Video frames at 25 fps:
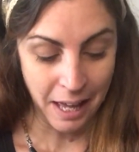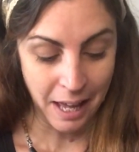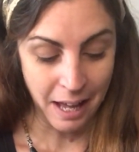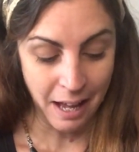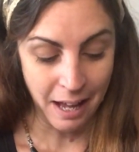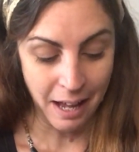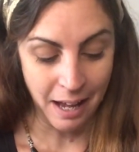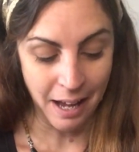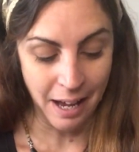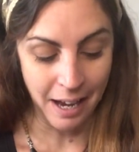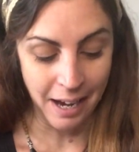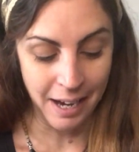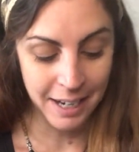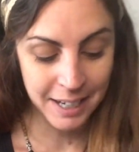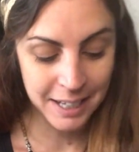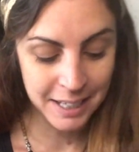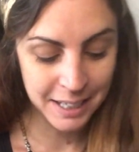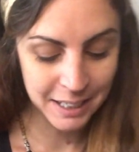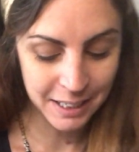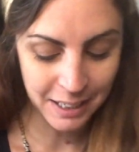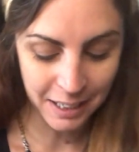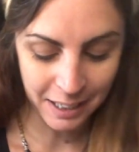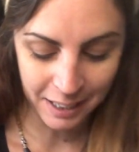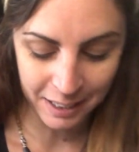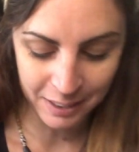
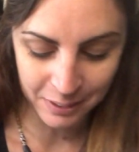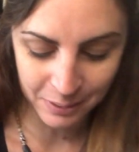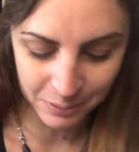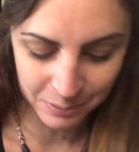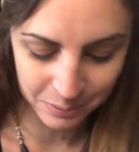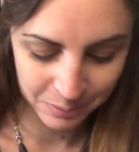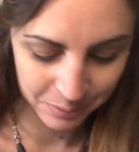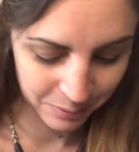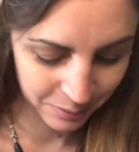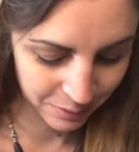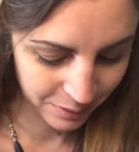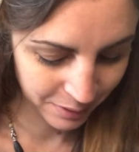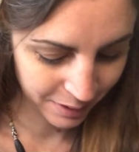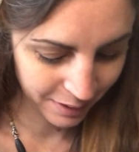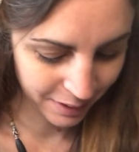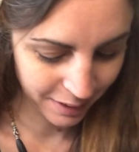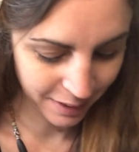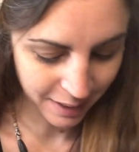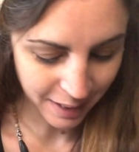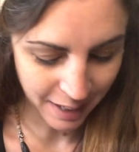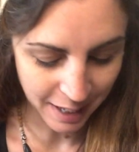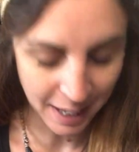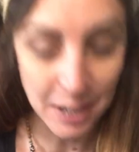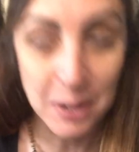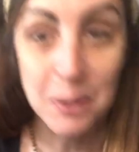I
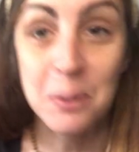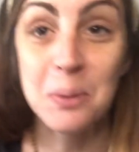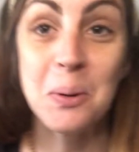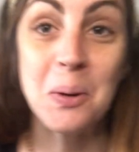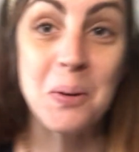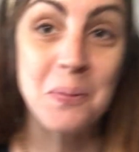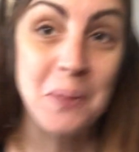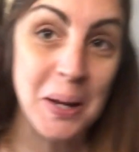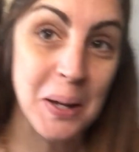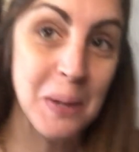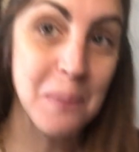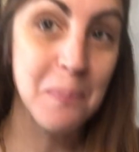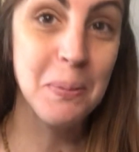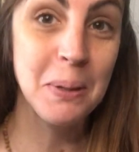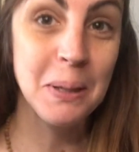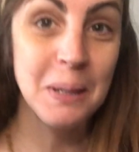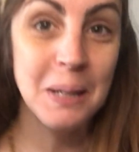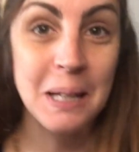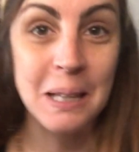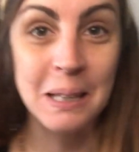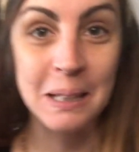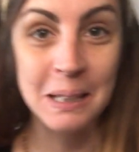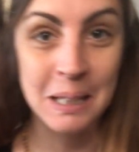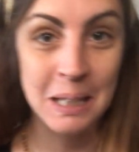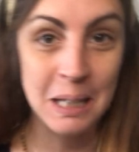don't know if I
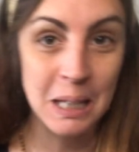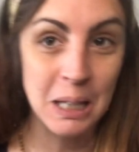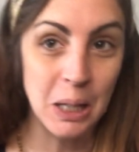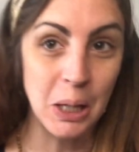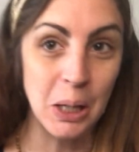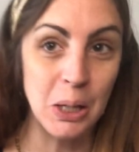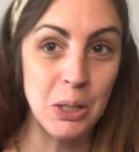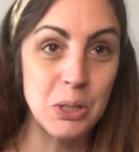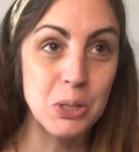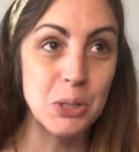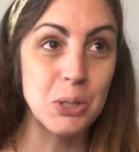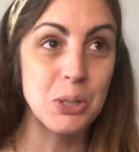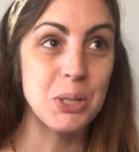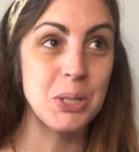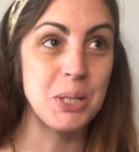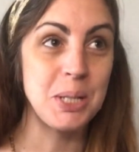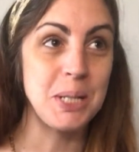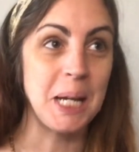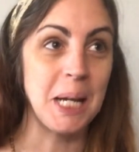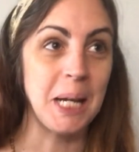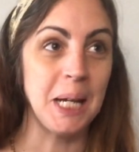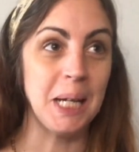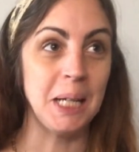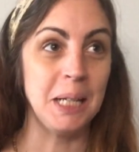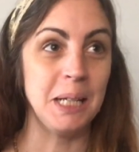completely
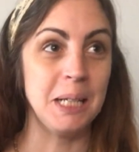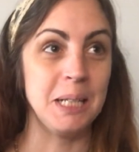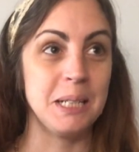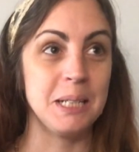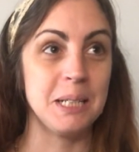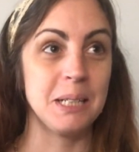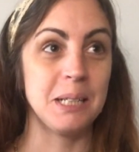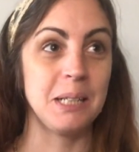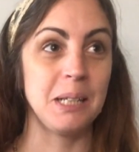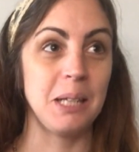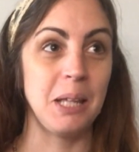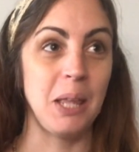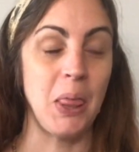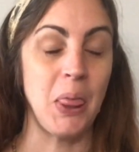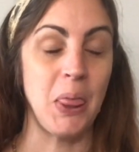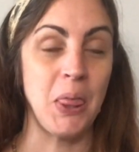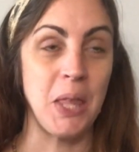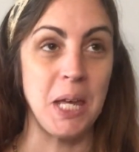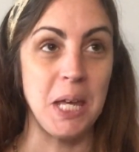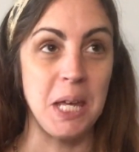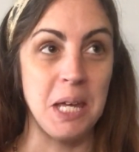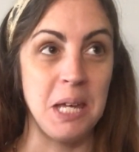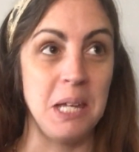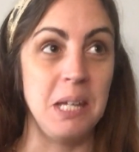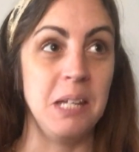understand
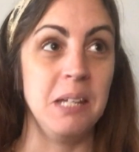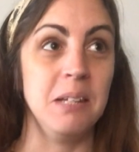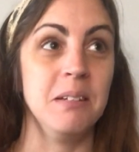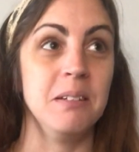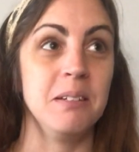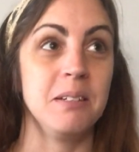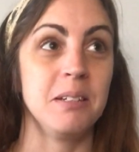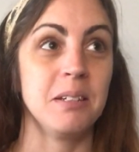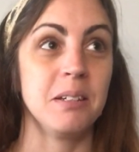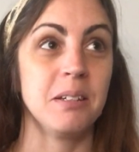the end.